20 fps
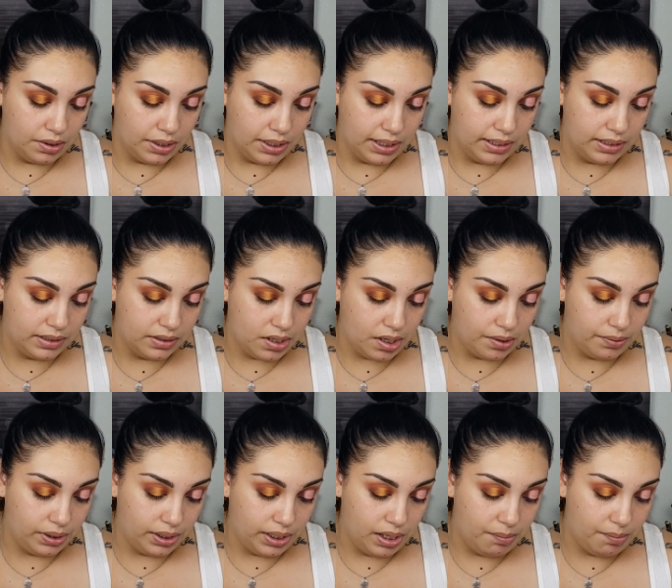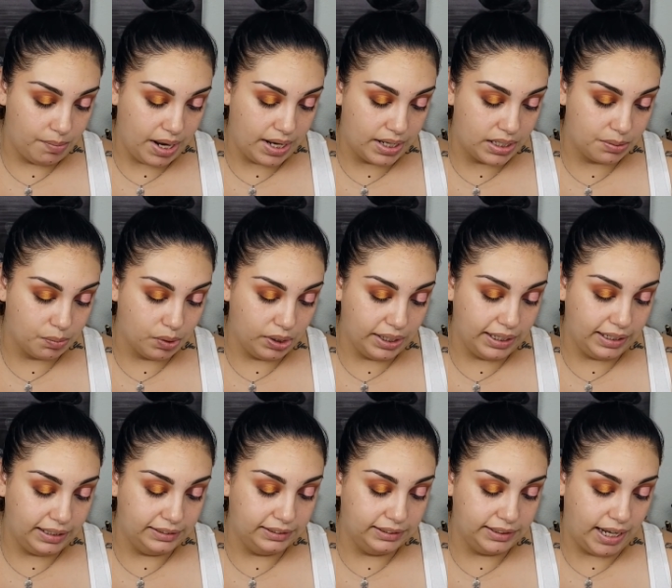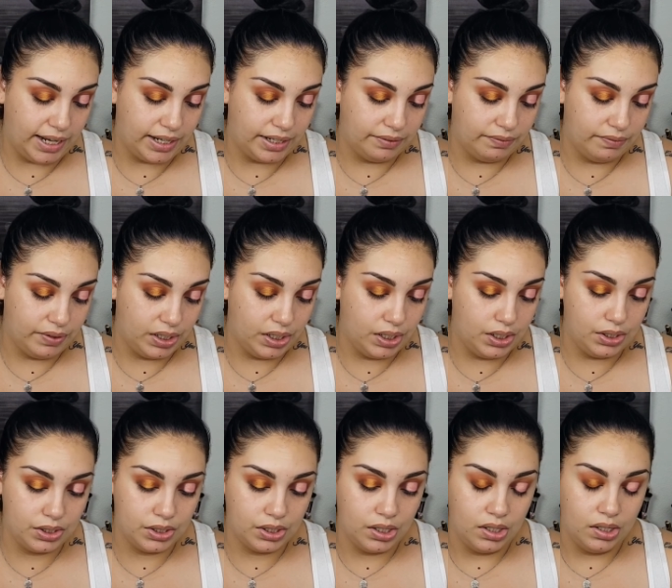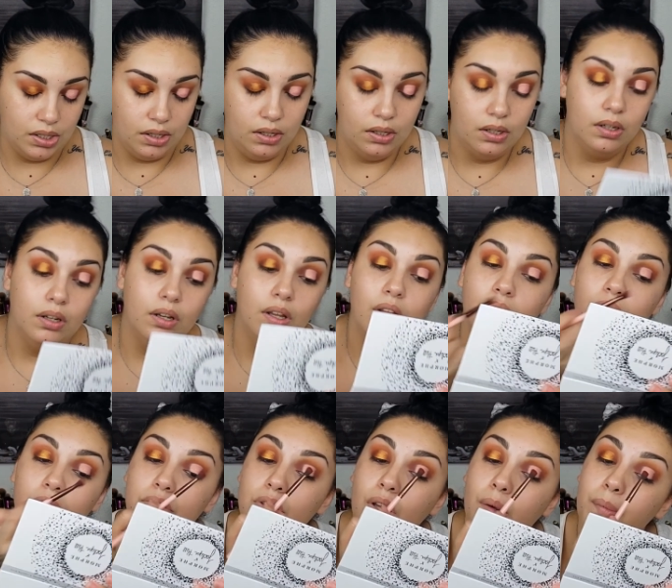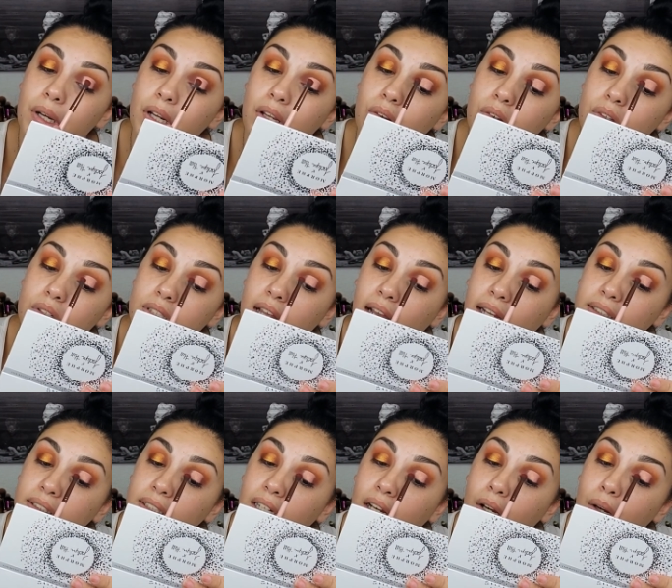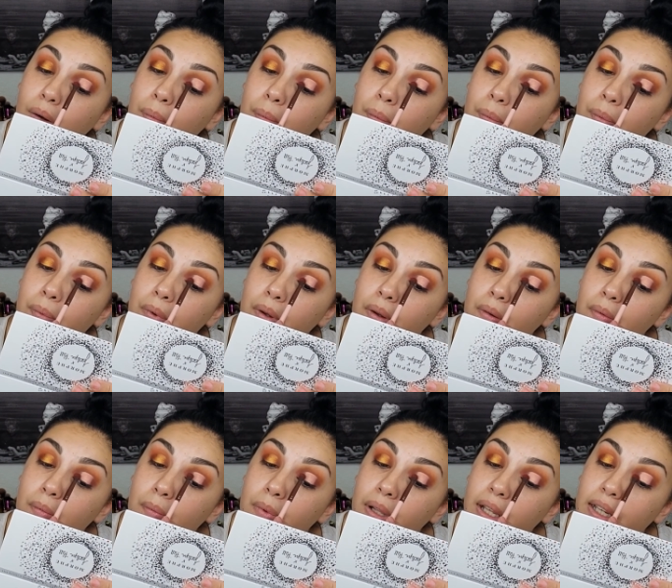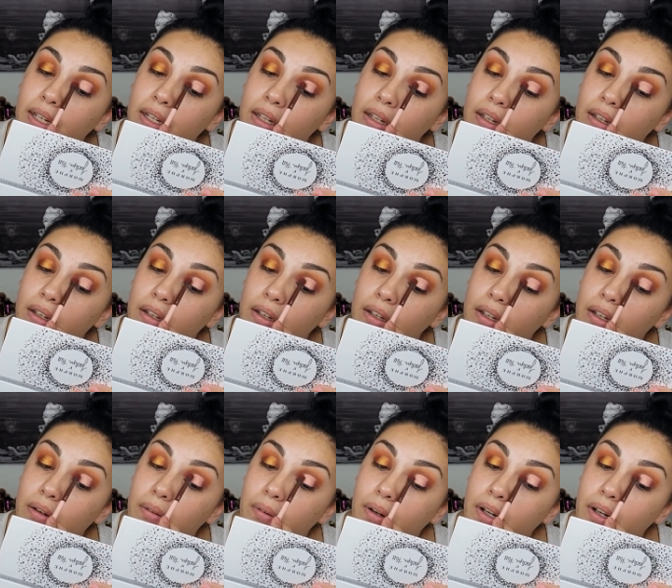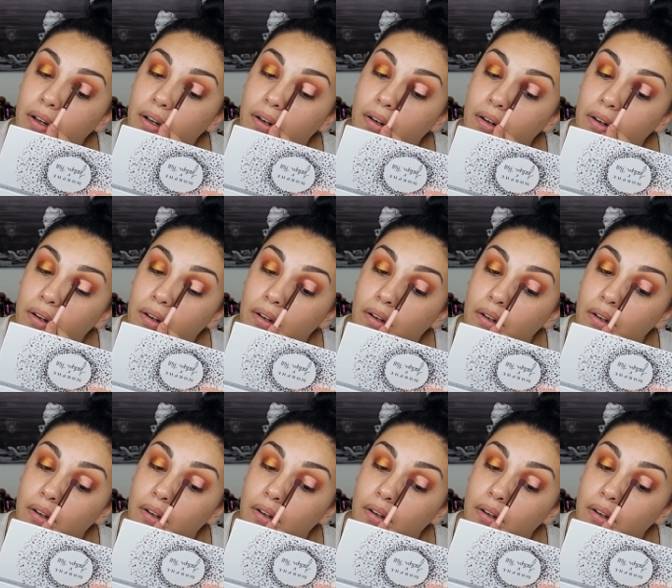It's not really a matte, it's more like a satin finish. So I'm going to use that to help blend in right here.